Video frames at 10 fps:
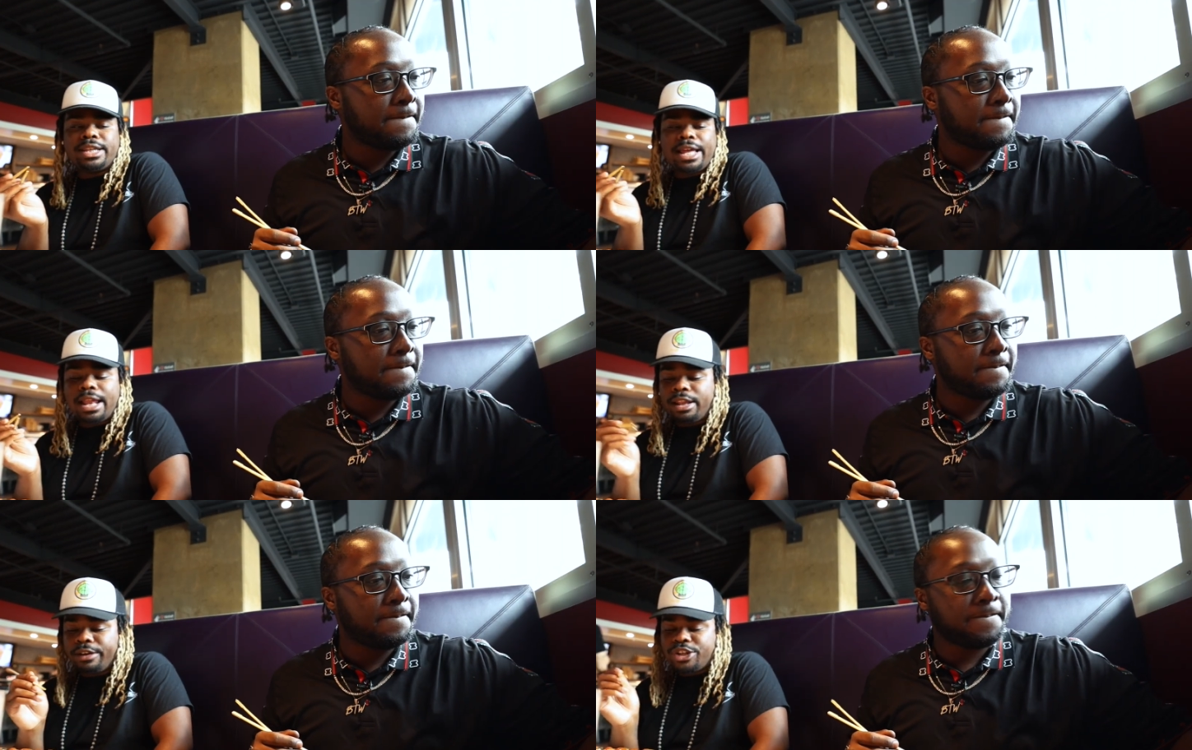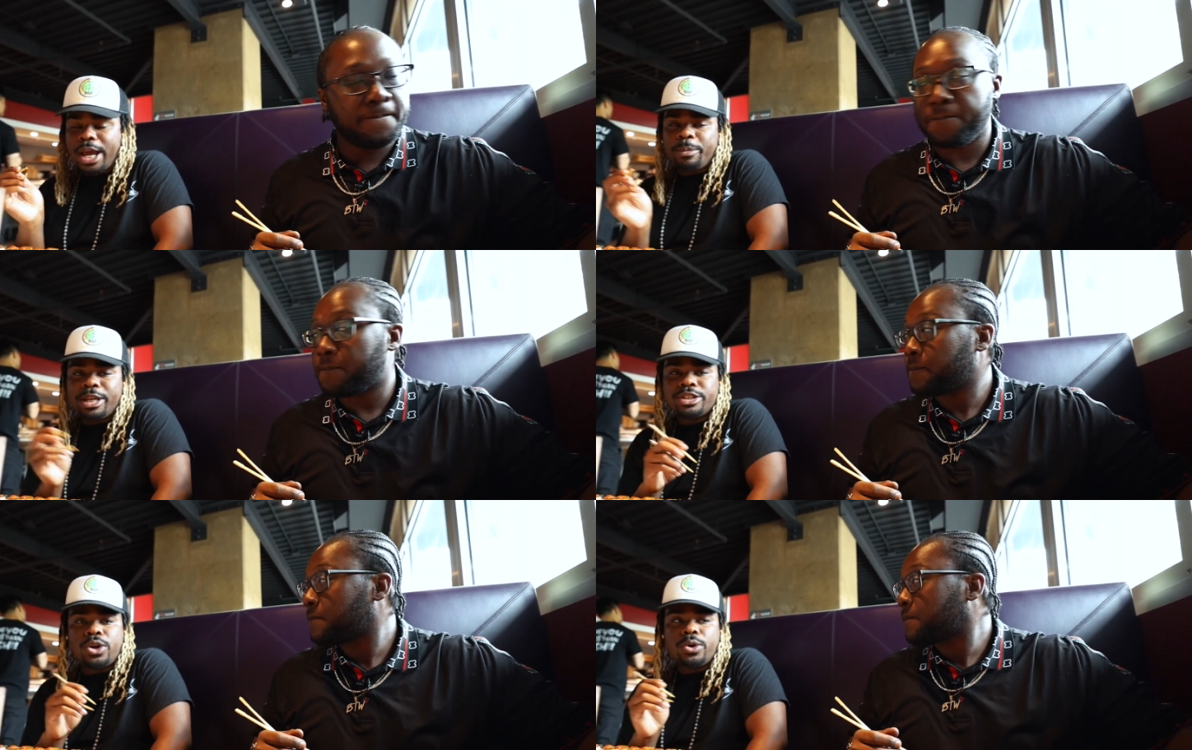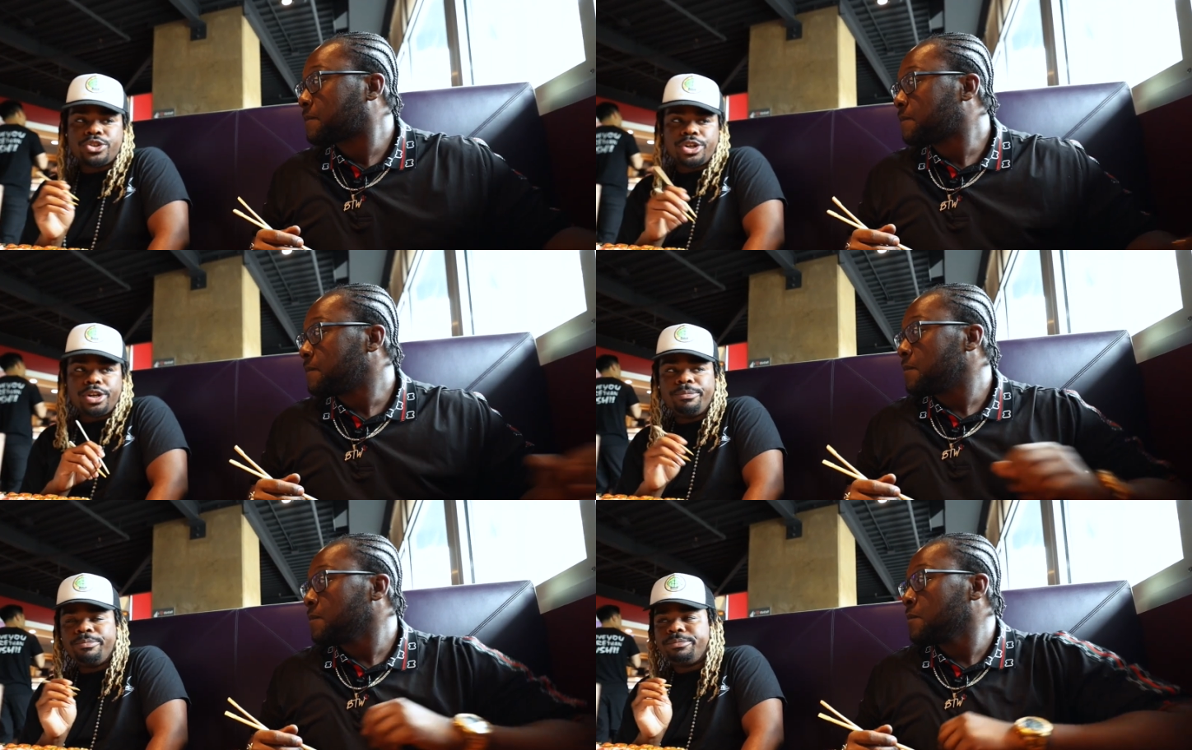Speaker 1: like I love Japanese
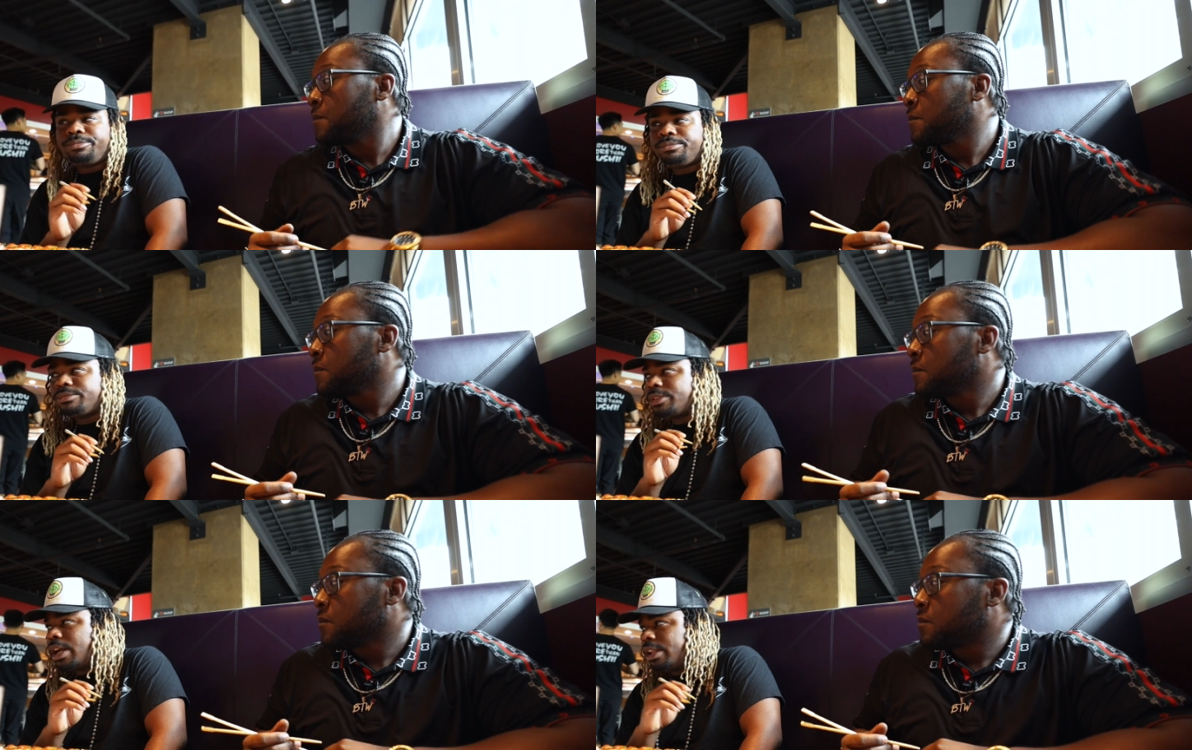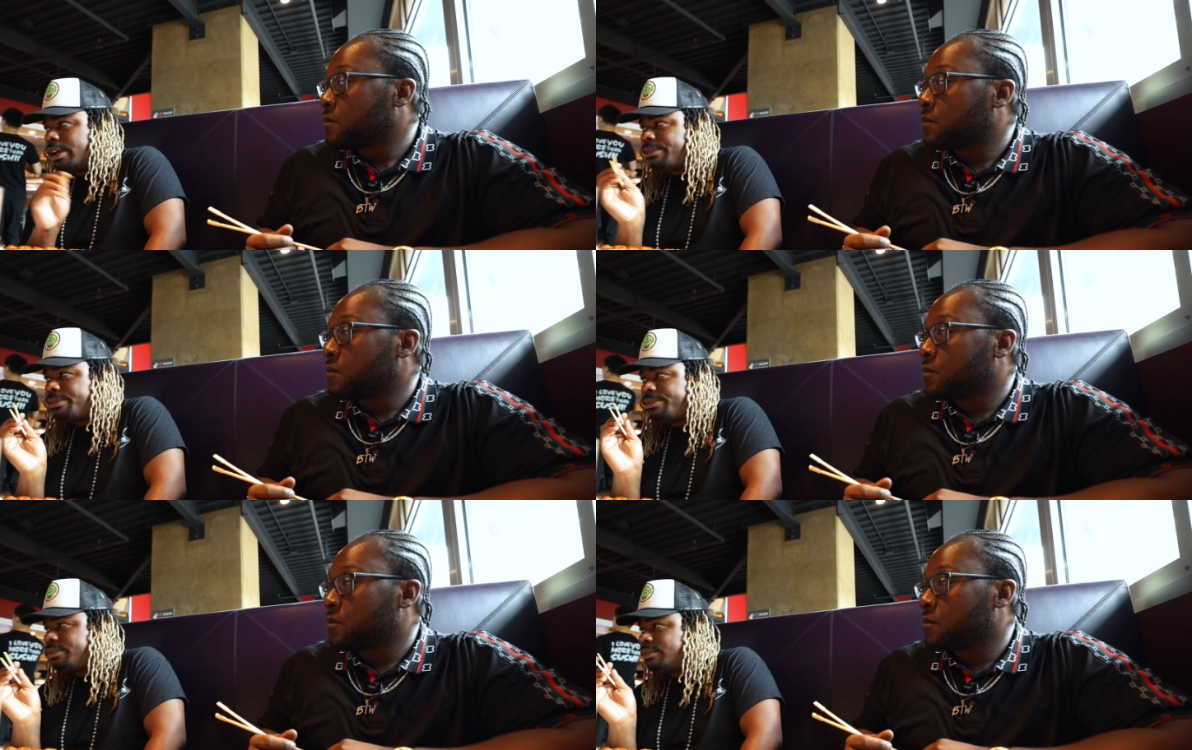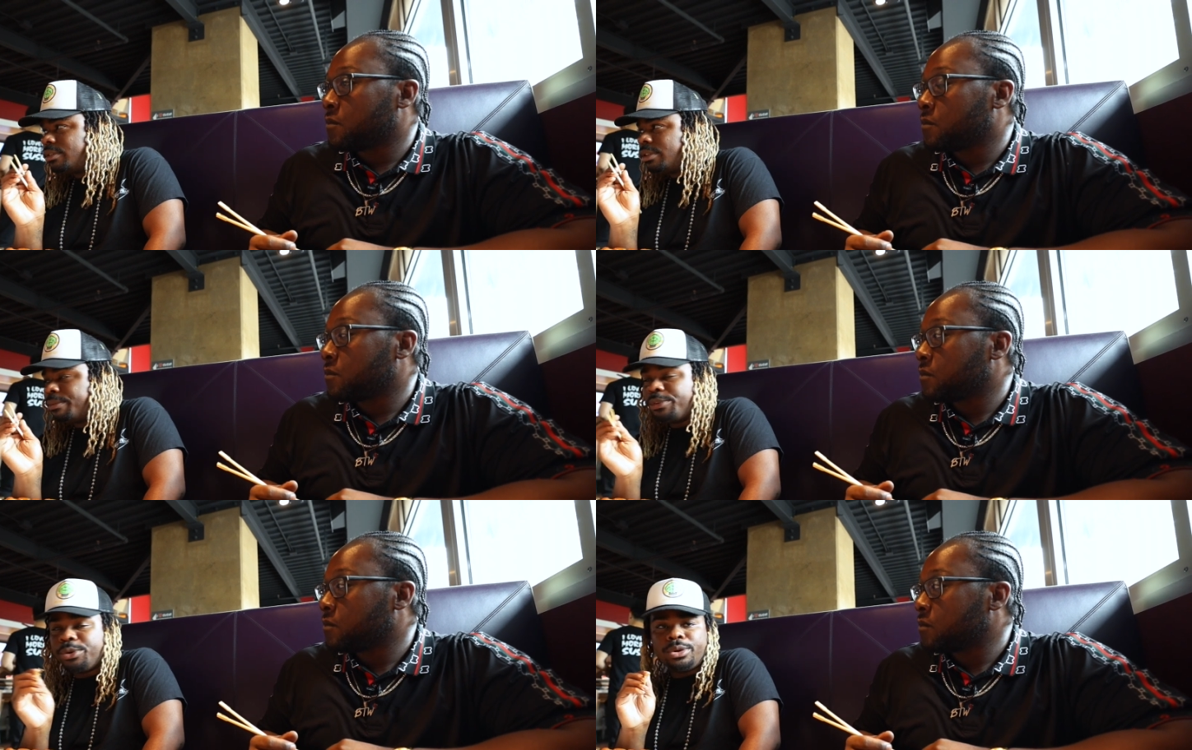culture. I love the
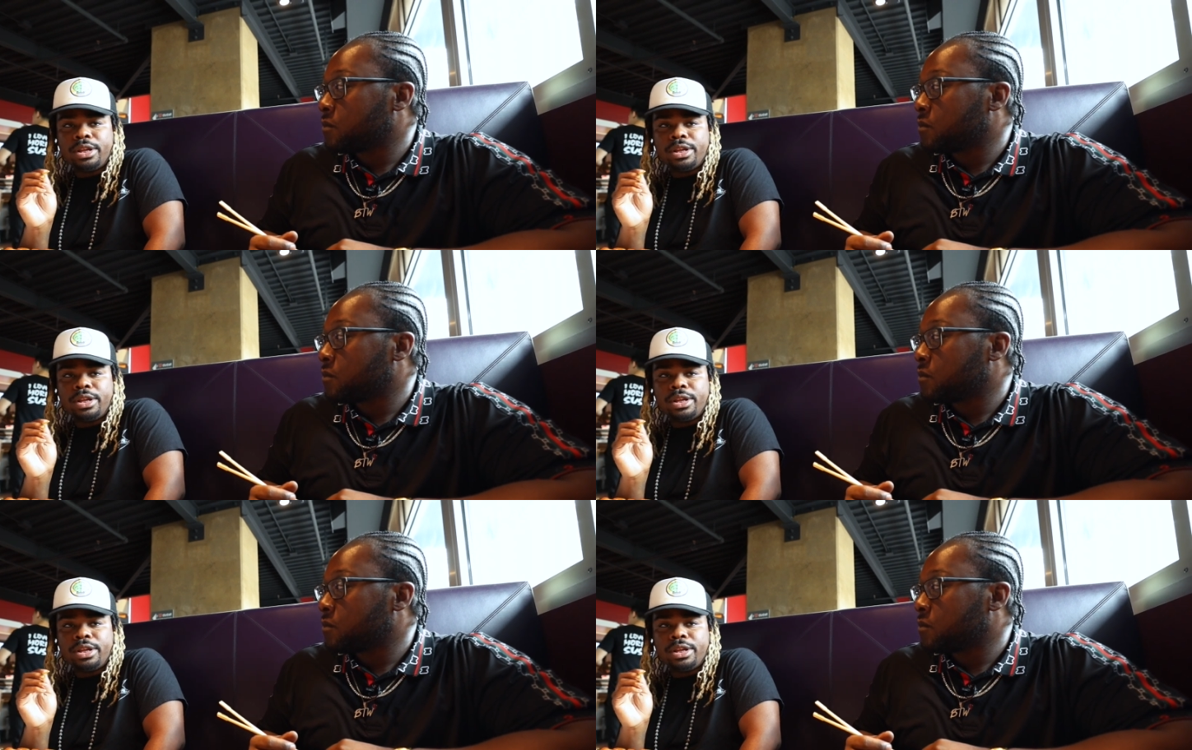food.